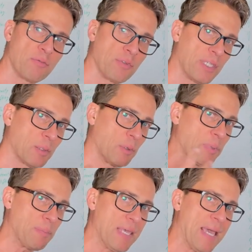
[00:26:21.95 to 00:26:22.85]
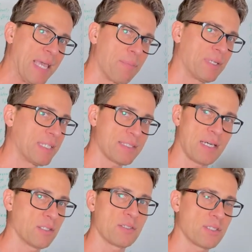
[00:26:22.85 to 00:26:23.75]
we think about BPA, but there's
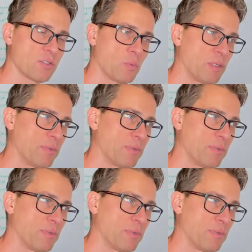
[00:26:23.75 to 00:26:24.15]
others as well.